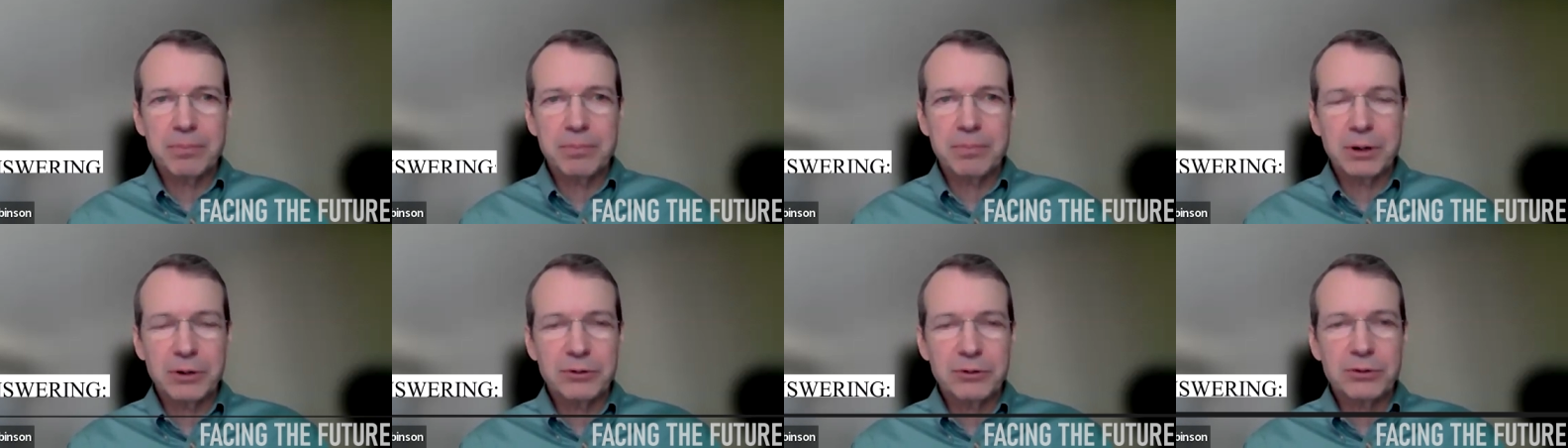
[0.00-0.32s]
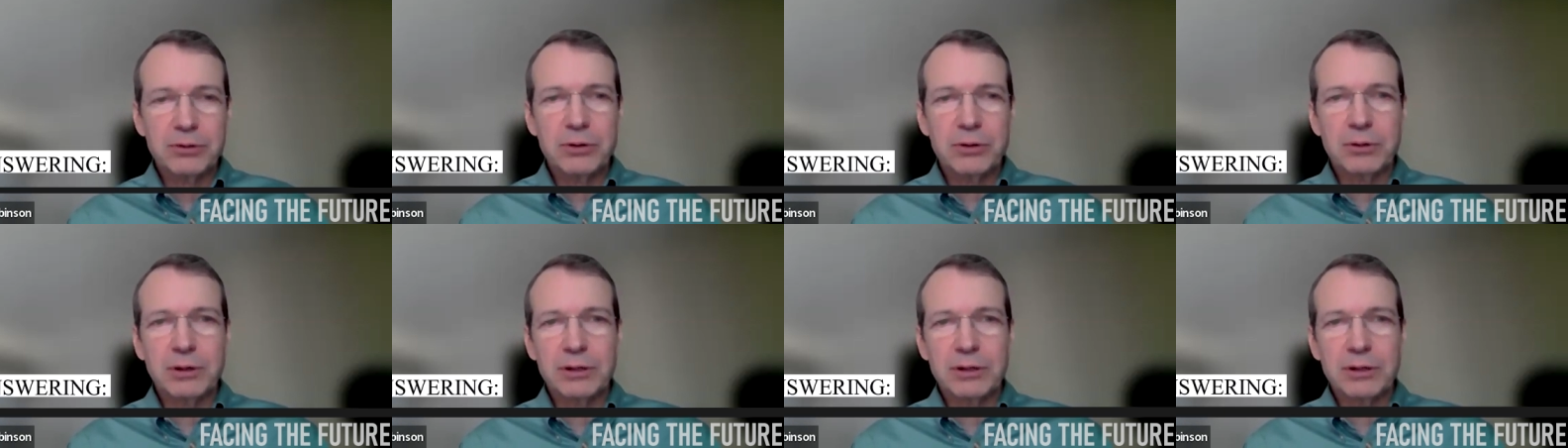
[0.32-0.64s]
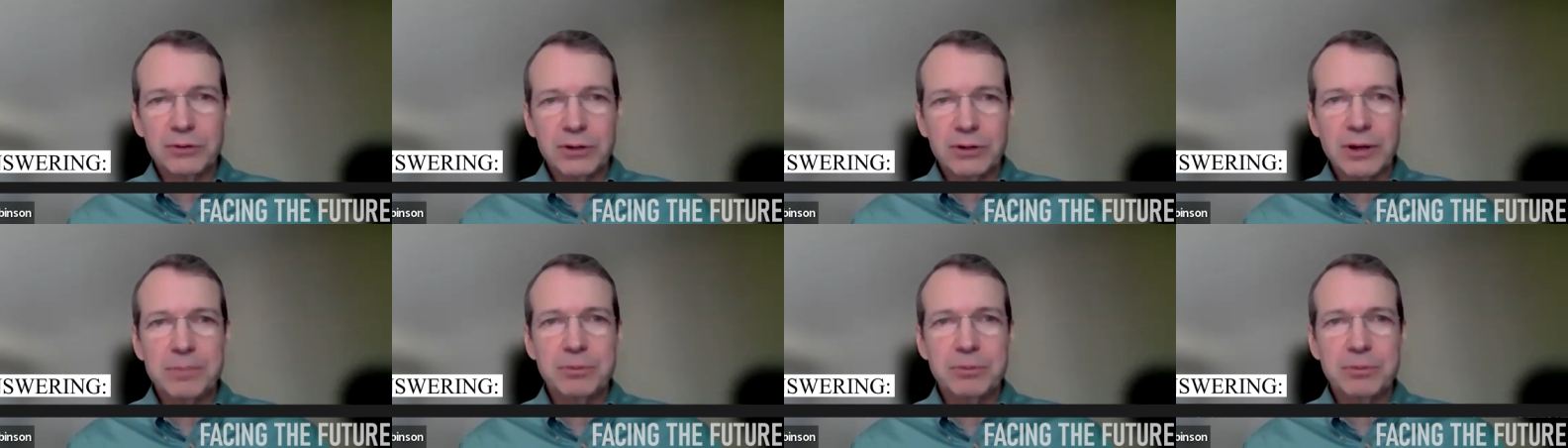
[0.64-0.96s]
Personal
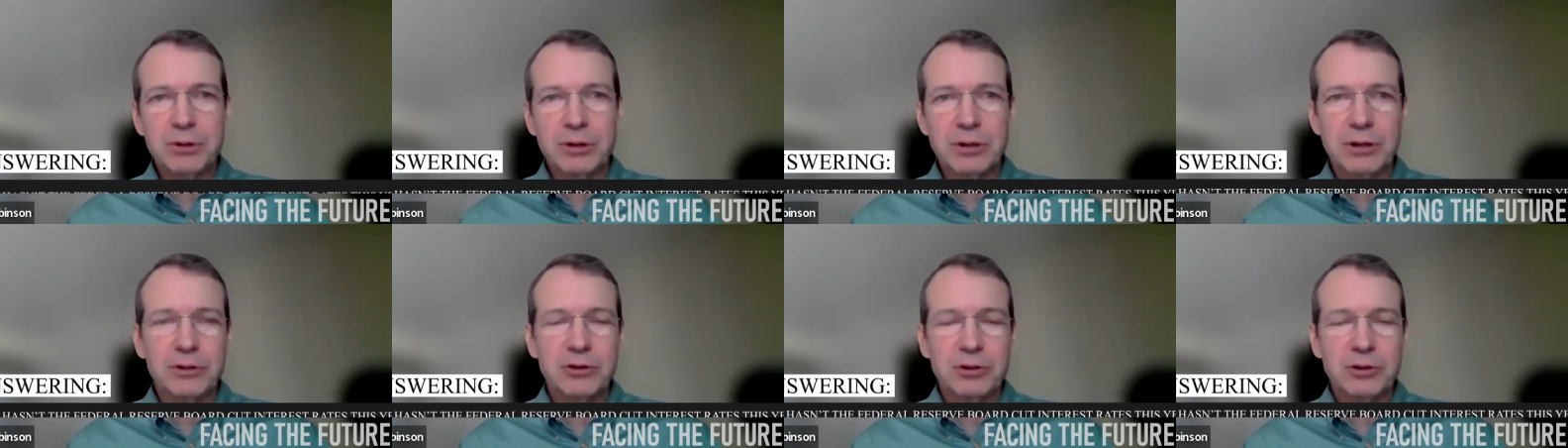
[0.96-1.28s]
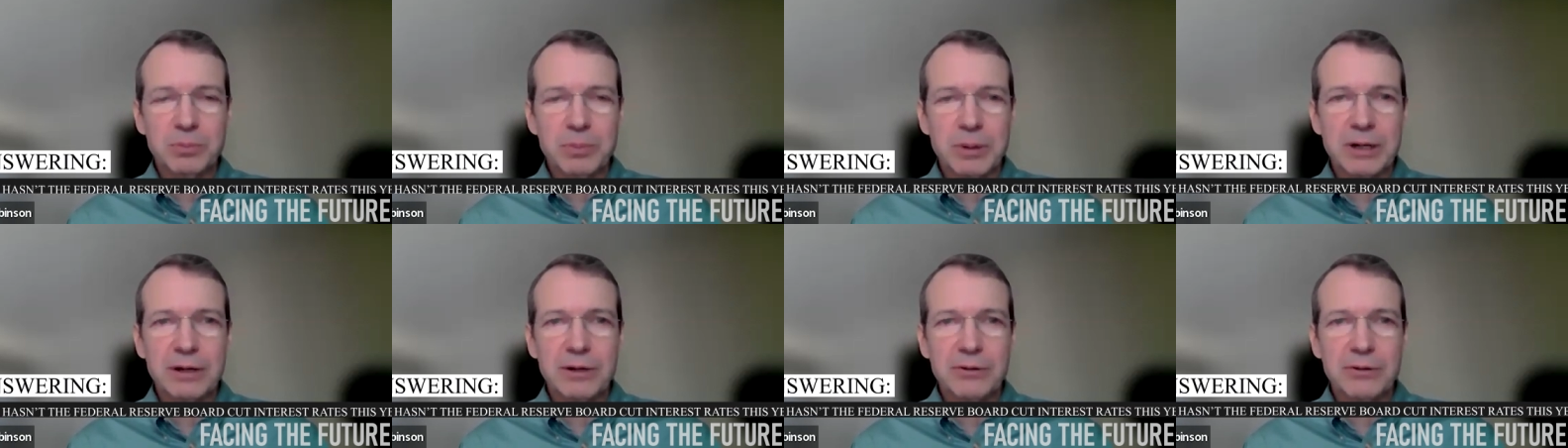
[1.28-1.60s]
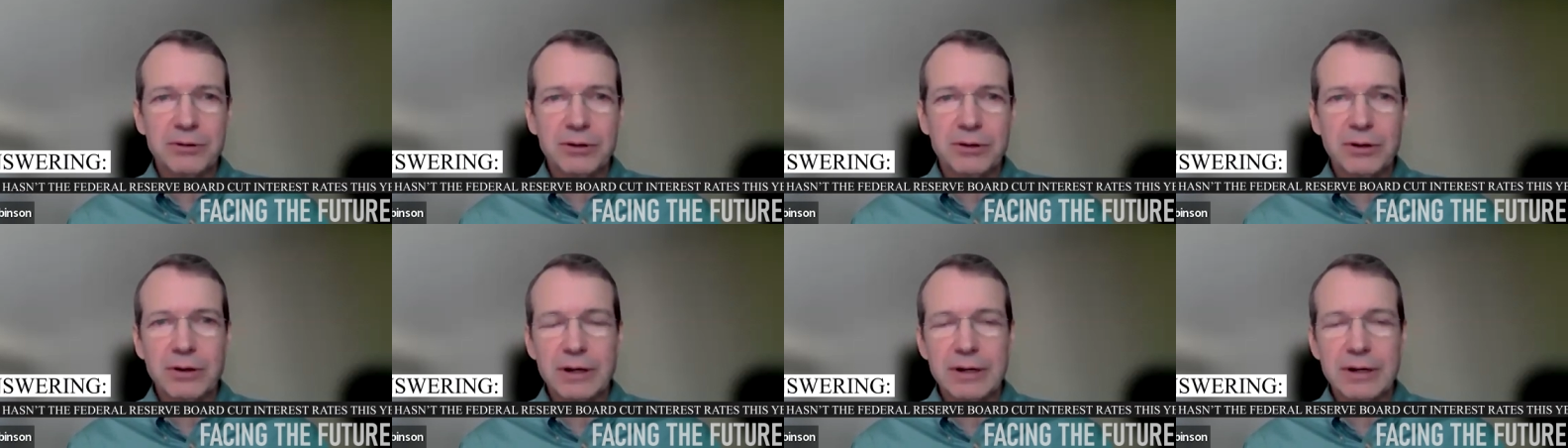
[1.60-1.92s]
Consumption
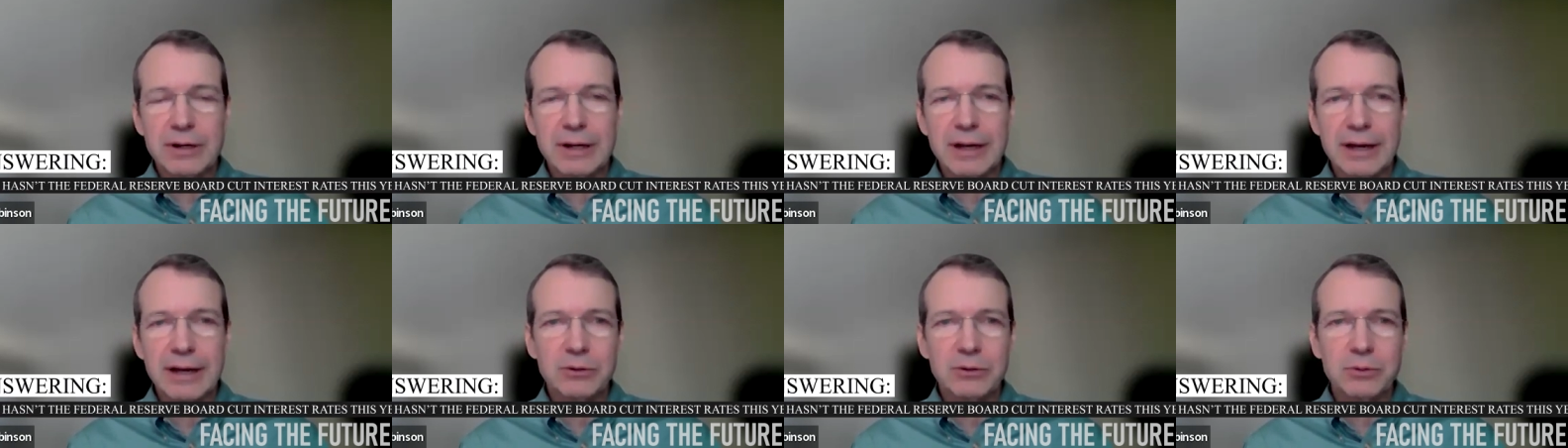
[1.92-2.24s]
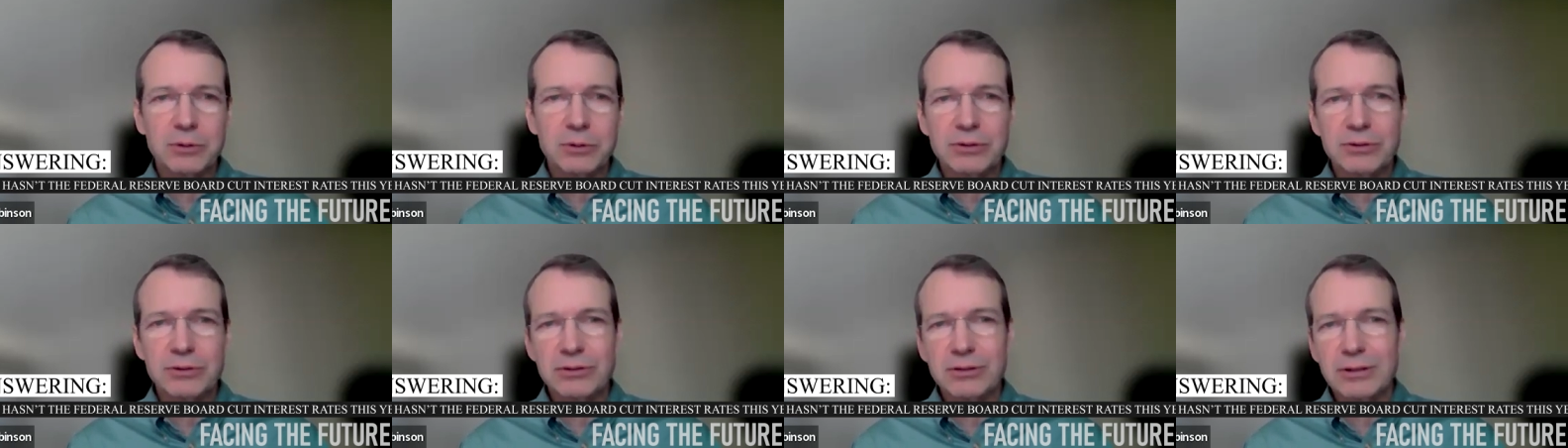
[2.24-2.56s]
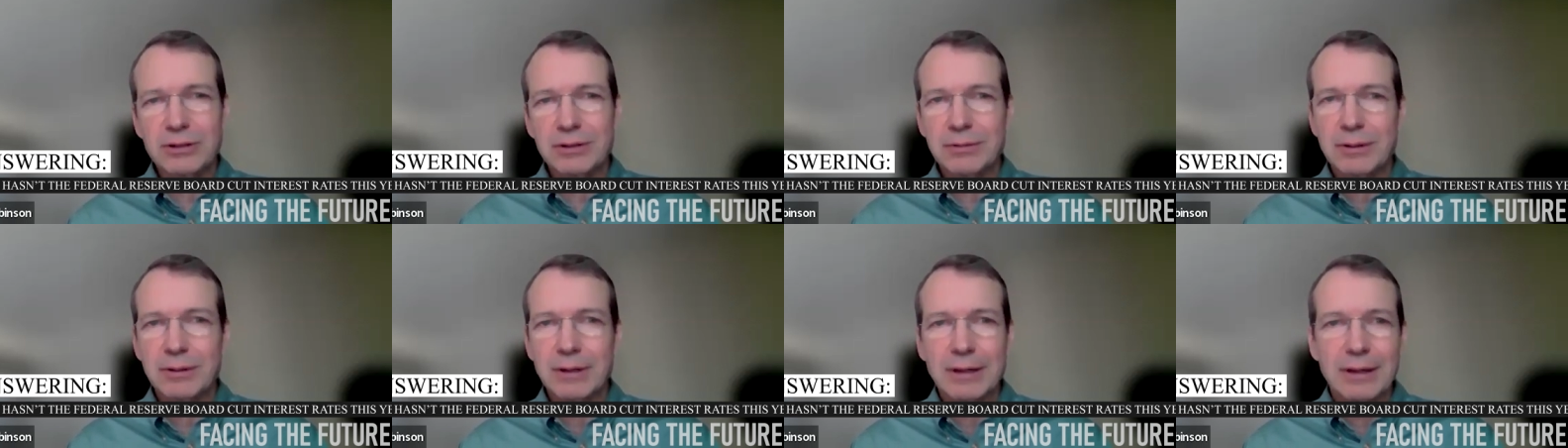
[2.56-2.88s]
Expenditure Index, which is
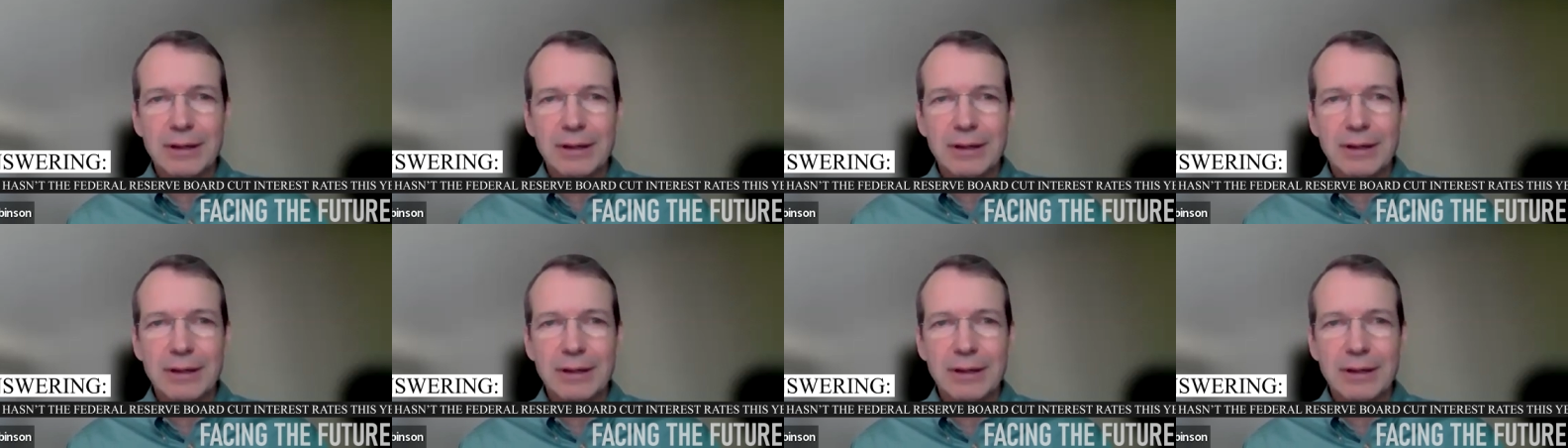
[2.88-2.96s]
a